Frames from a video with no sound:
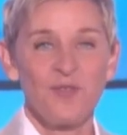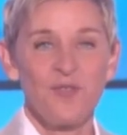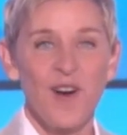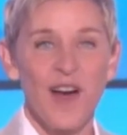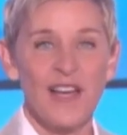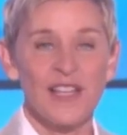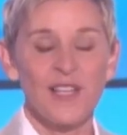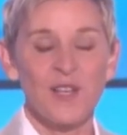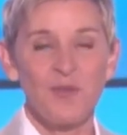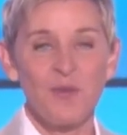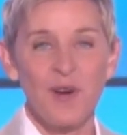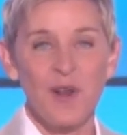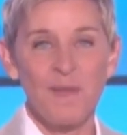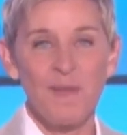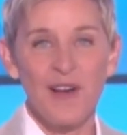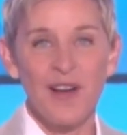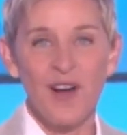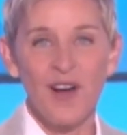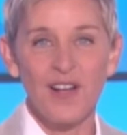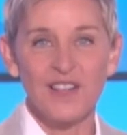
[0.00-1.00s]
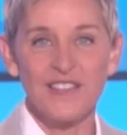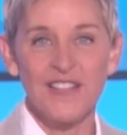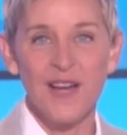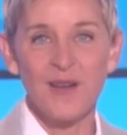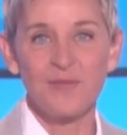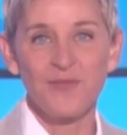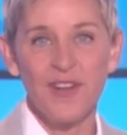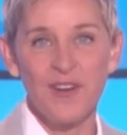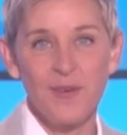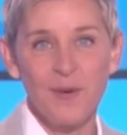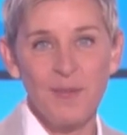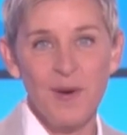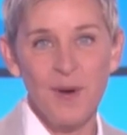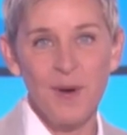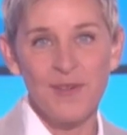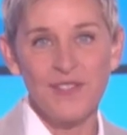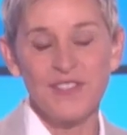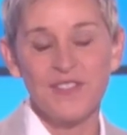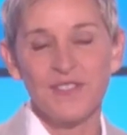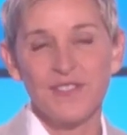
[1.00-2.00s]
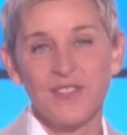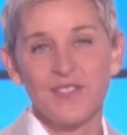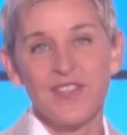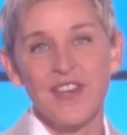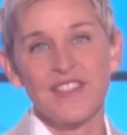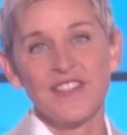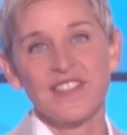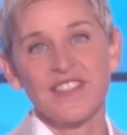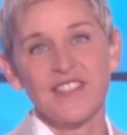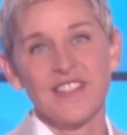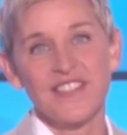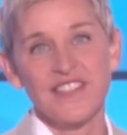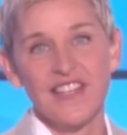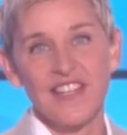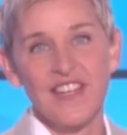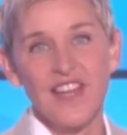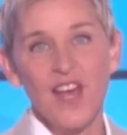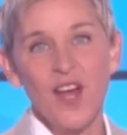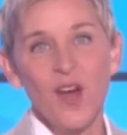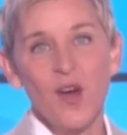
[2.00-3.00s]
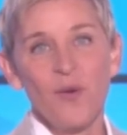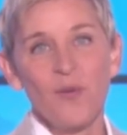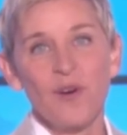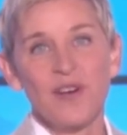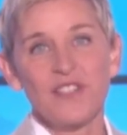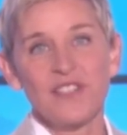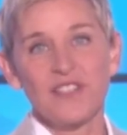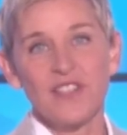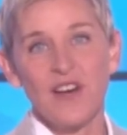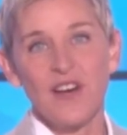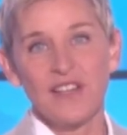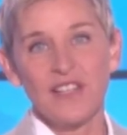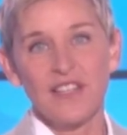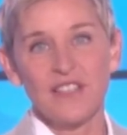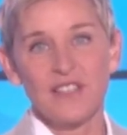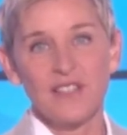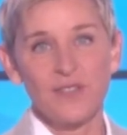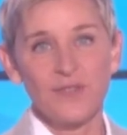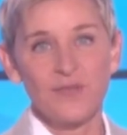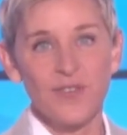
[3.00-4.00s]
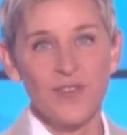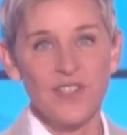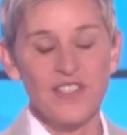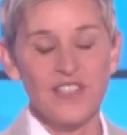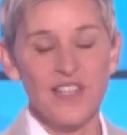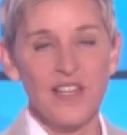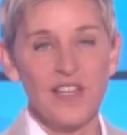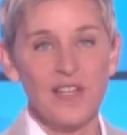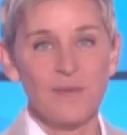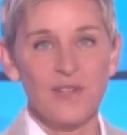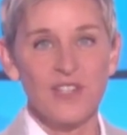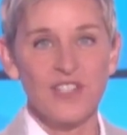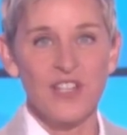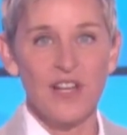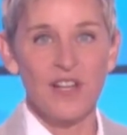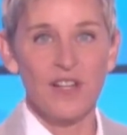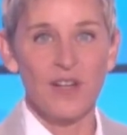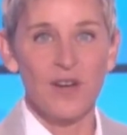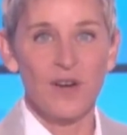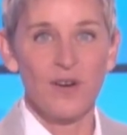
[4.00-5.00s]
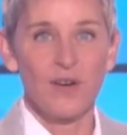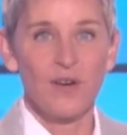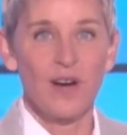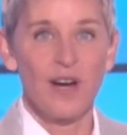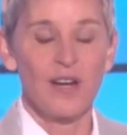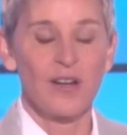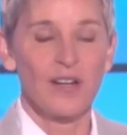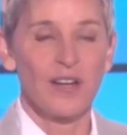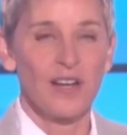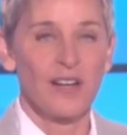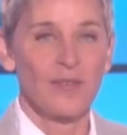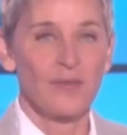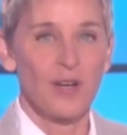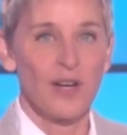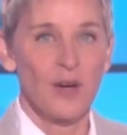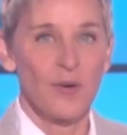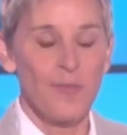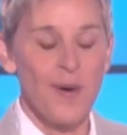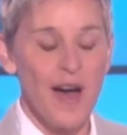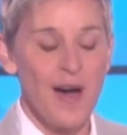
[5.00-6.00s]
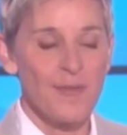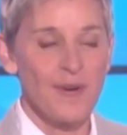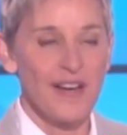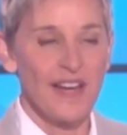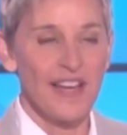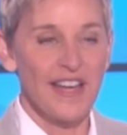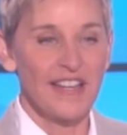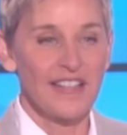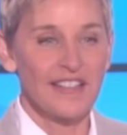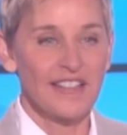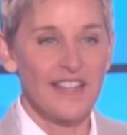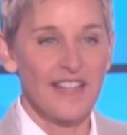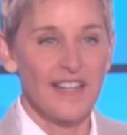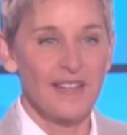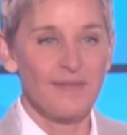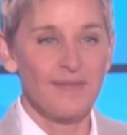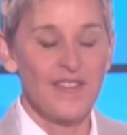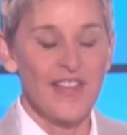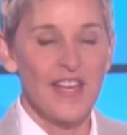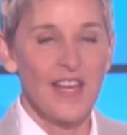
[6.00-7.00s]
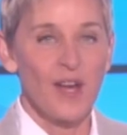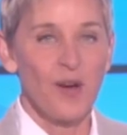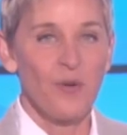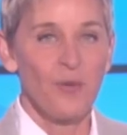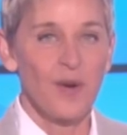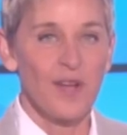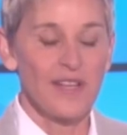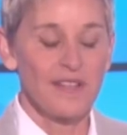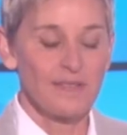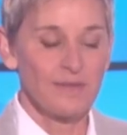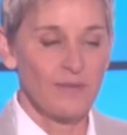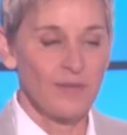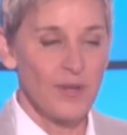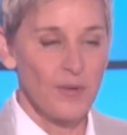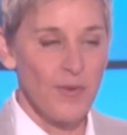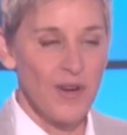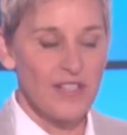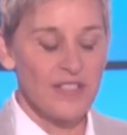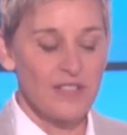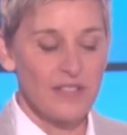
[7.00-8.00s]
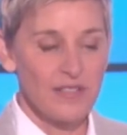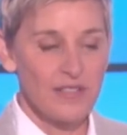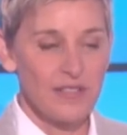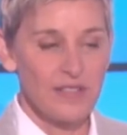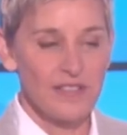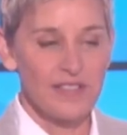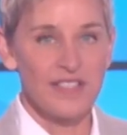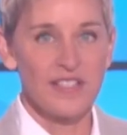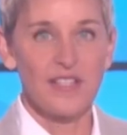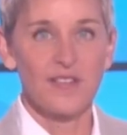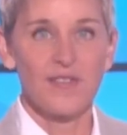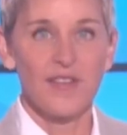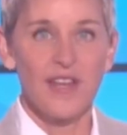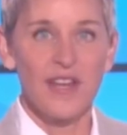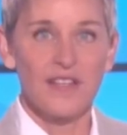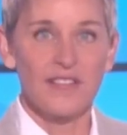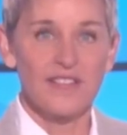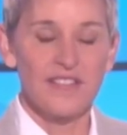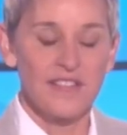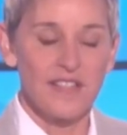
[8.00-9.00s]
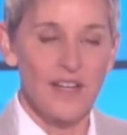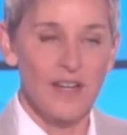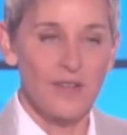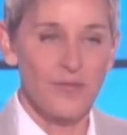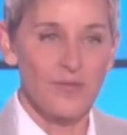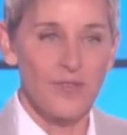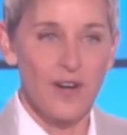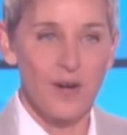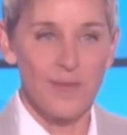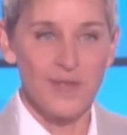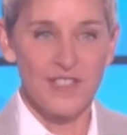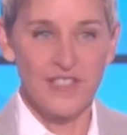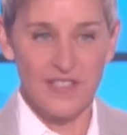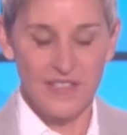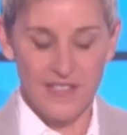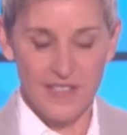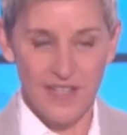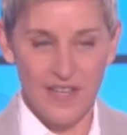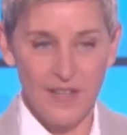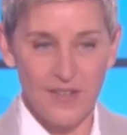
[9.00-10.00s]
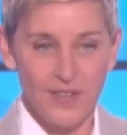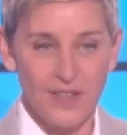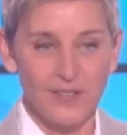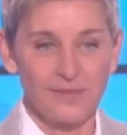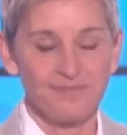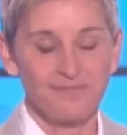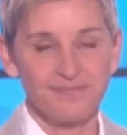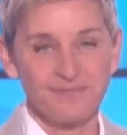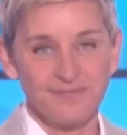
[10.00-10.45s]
finally, one of my all-time favorite moments of 2016 was talking to the First Lady Michelle Obama, and we went to the CVS pharmacy together.